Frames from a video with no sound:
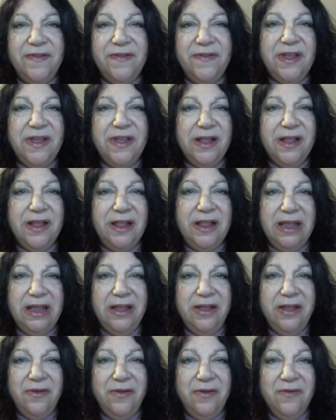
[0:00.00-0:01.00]

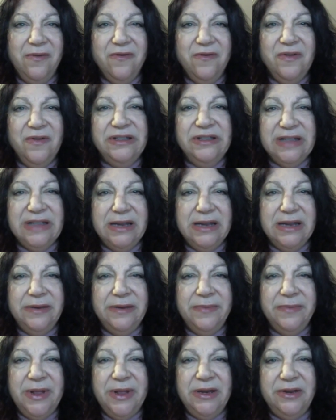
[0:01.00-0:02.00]
feeling
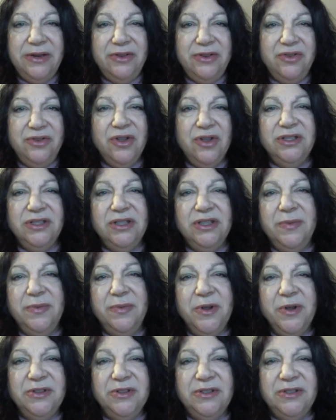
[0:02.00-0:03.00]
resentment towards the
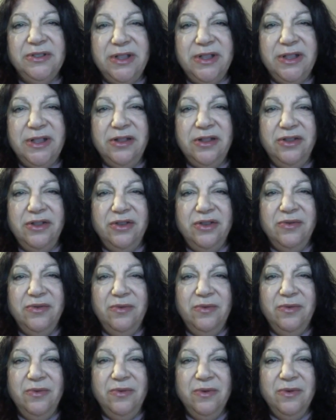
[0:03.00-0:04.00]
person that
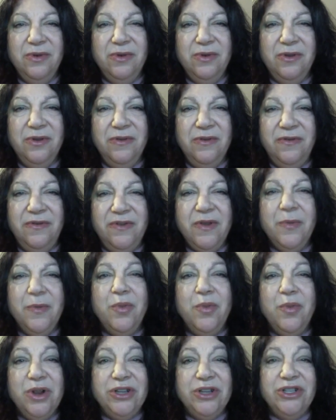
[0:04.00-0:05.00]
you feel
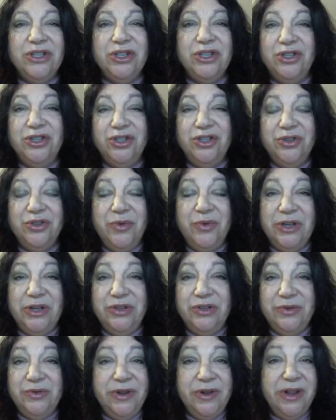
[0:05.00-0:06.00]
pressured you
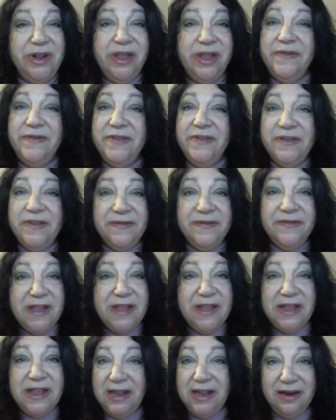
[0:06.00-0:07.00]
into it, even if they
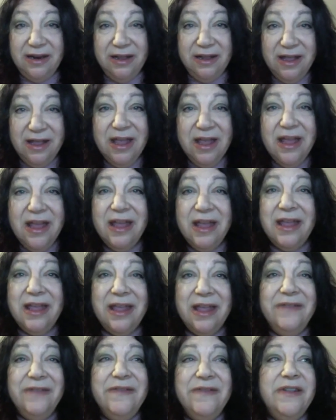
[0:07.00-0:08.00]
didn't.
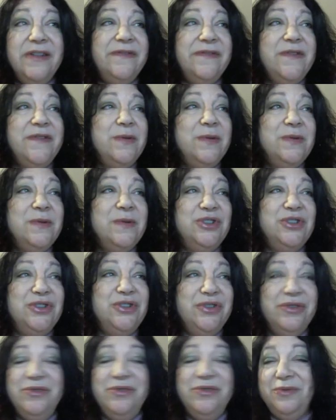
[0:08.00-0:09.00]
Even if it
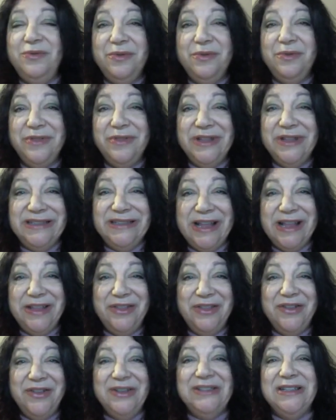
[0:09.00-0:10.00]
was you that
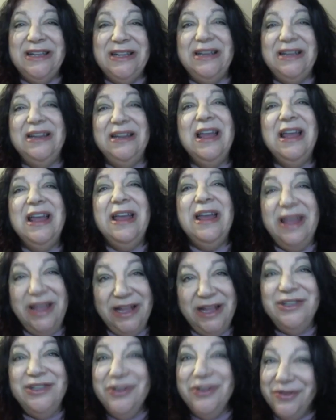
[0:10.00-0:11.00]
sat there and said,
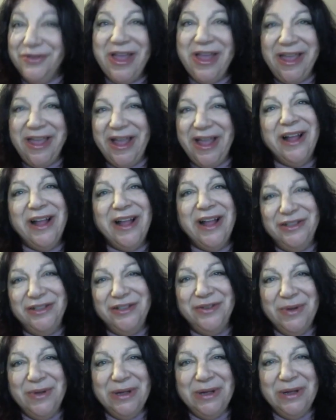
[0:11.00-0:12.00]
it's okay, I'll
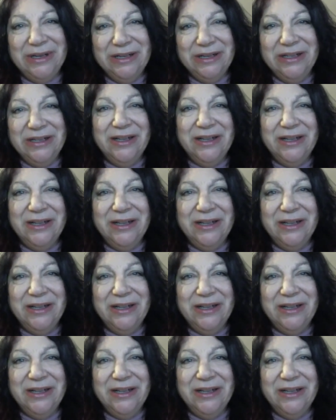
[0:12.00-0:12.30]
do it.